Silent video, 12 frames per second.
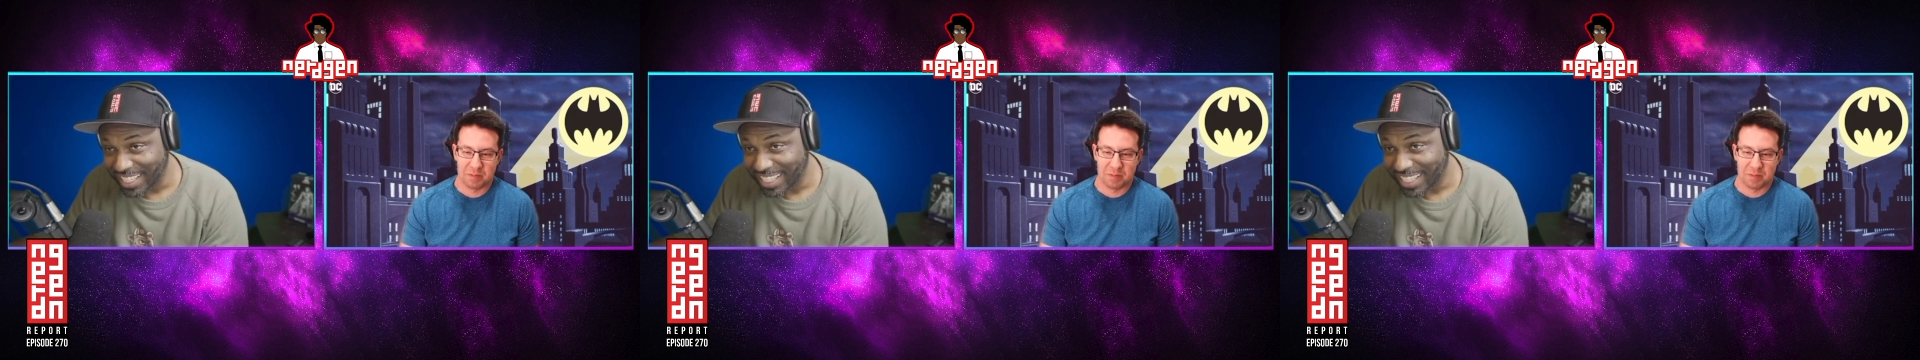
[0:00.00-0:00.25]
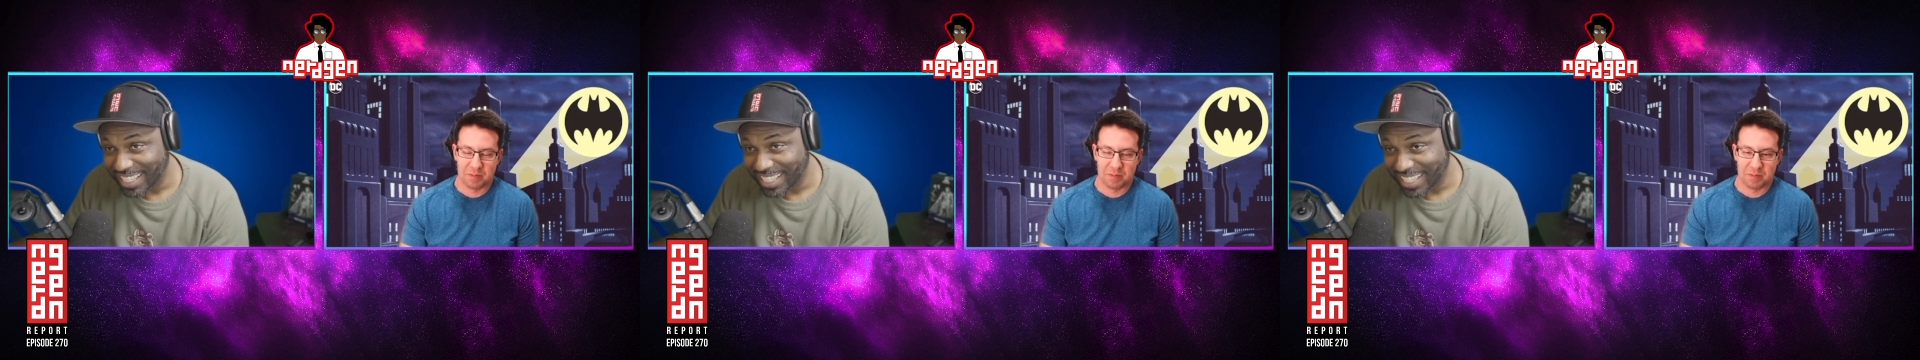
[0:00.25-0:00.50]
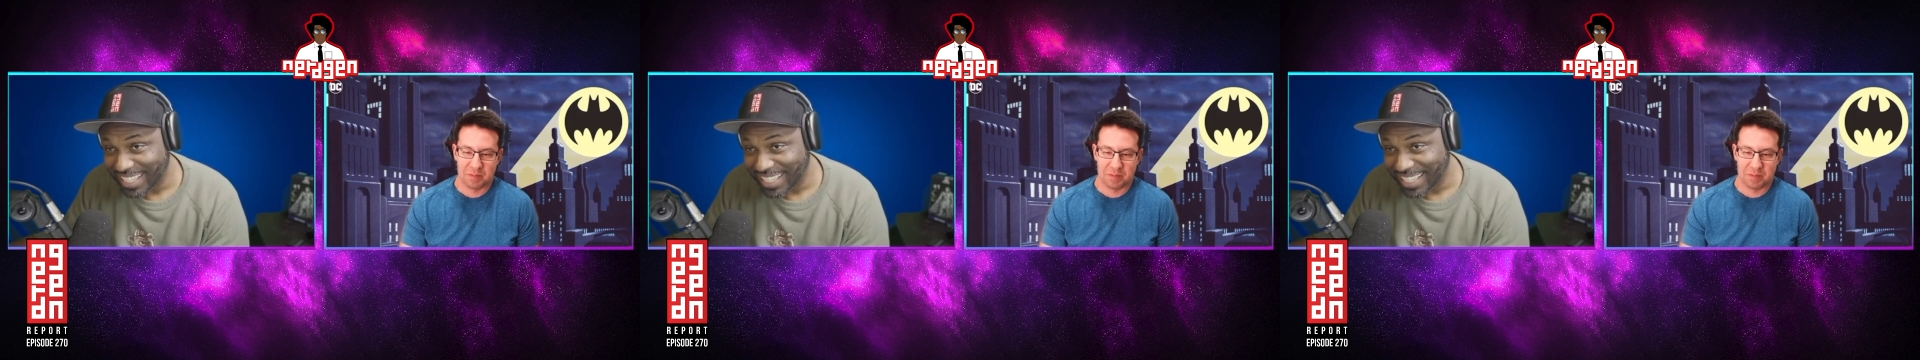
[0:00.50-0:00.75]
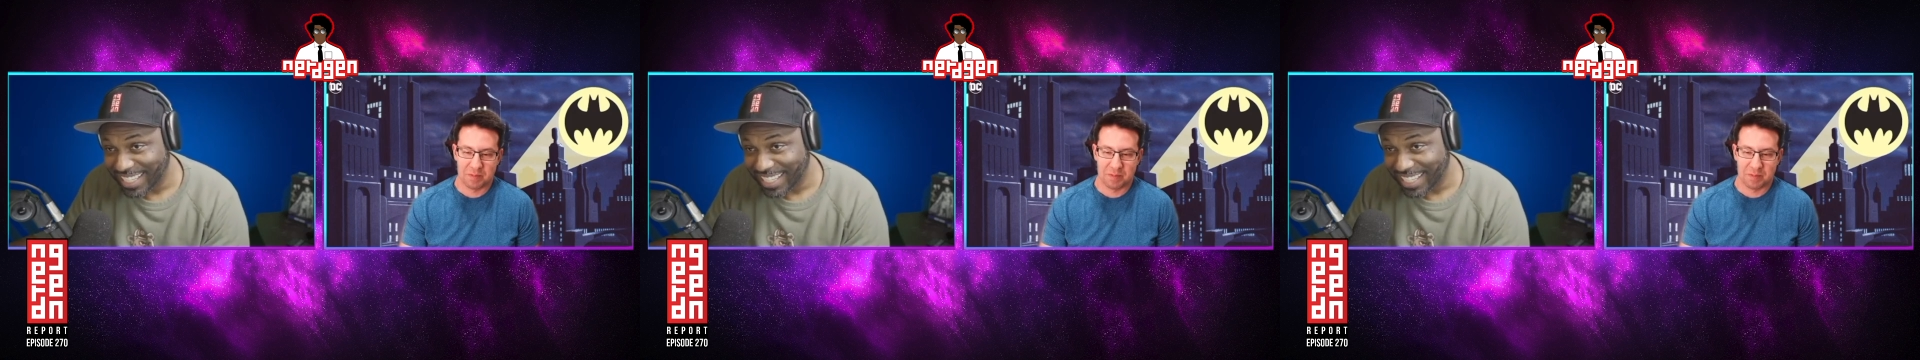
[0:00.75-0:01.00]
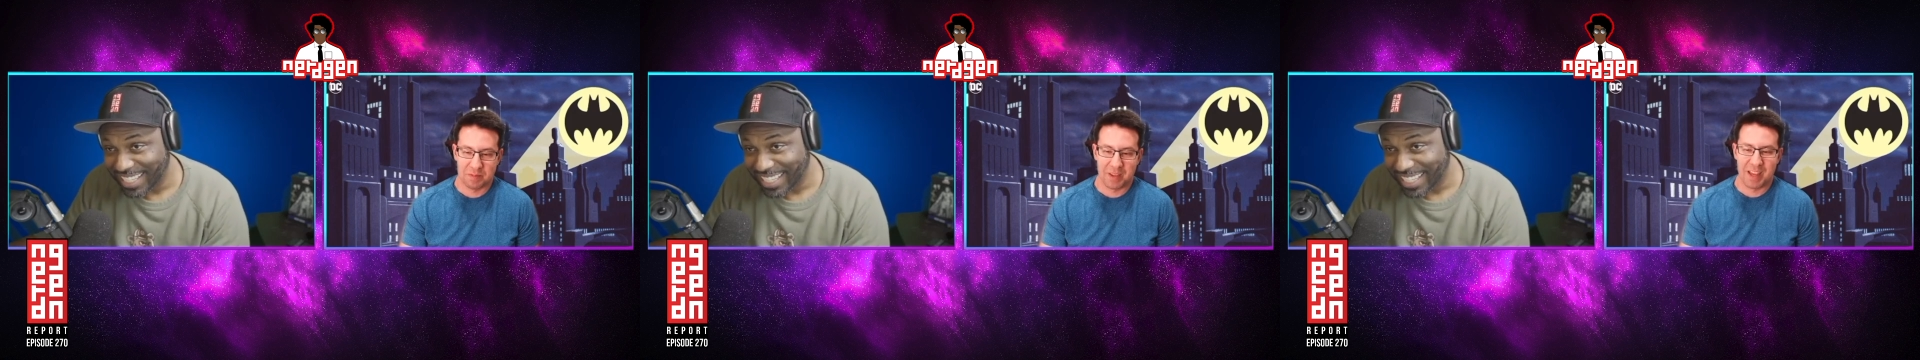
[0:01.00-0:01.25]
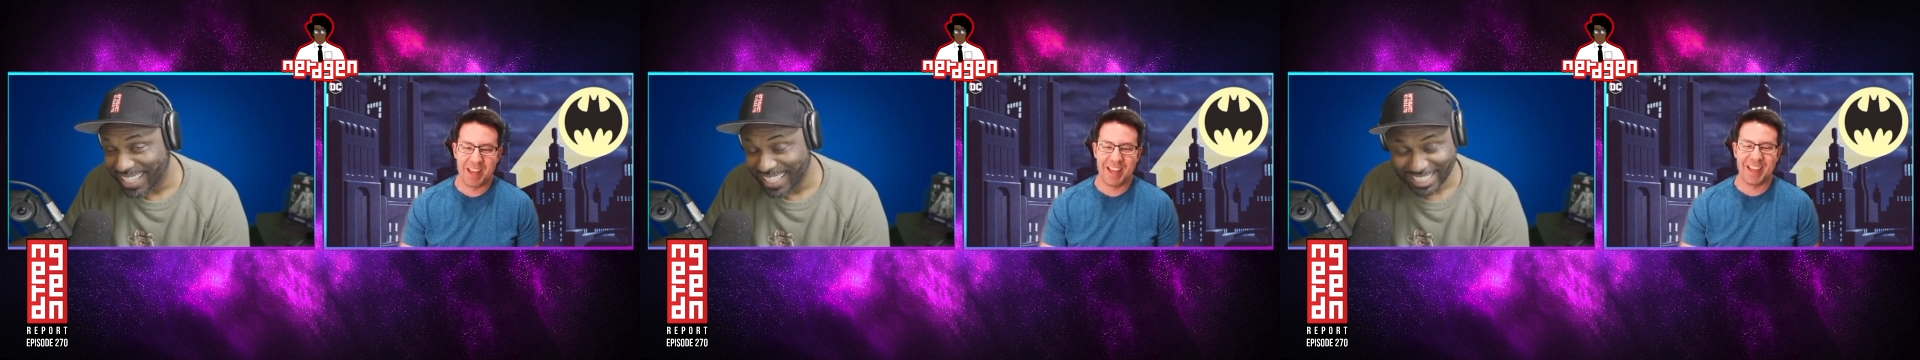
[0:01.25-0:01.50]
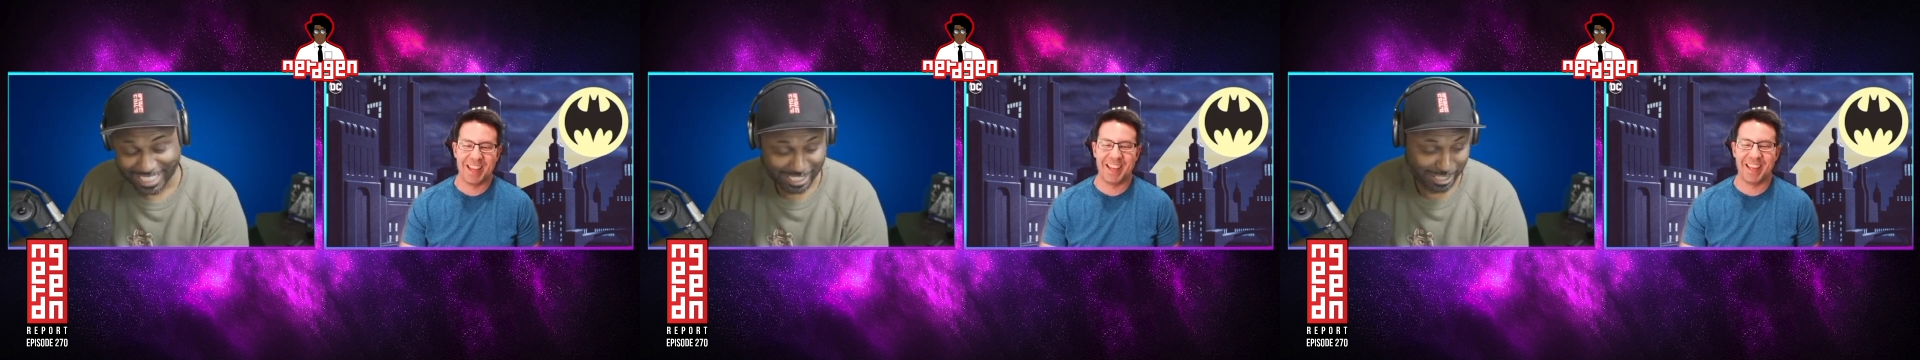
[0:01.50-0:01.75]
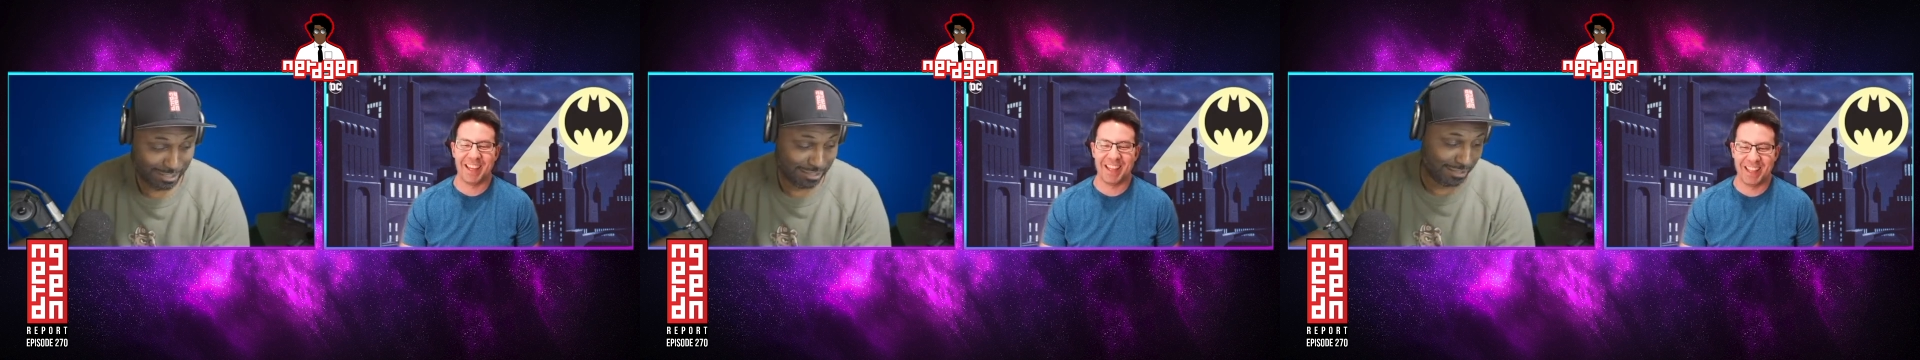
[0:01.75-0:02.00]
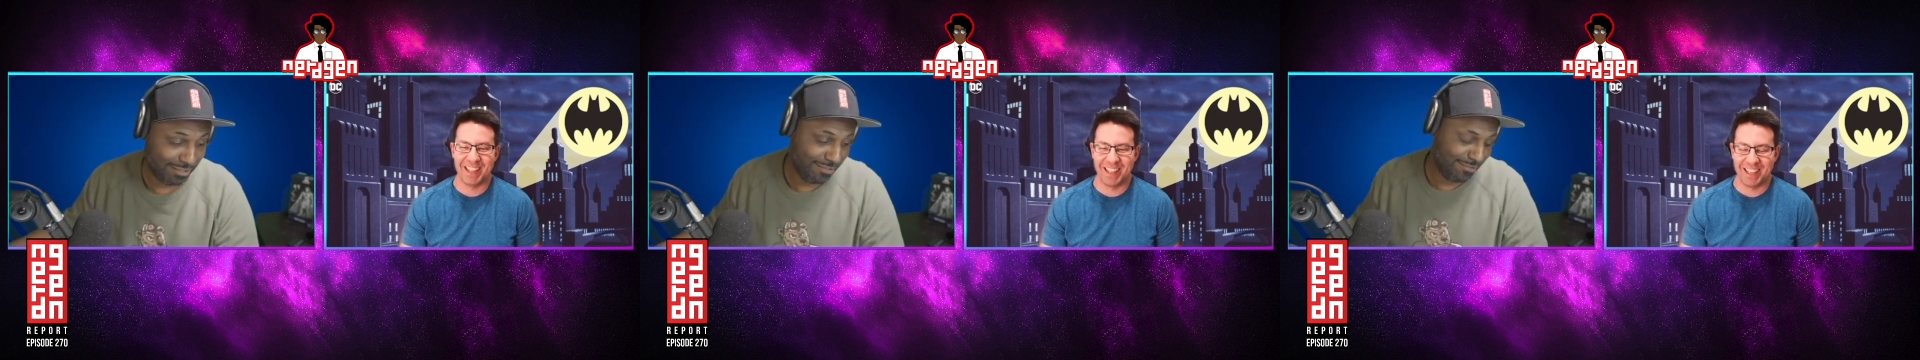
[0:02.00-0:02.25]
Nothing is said.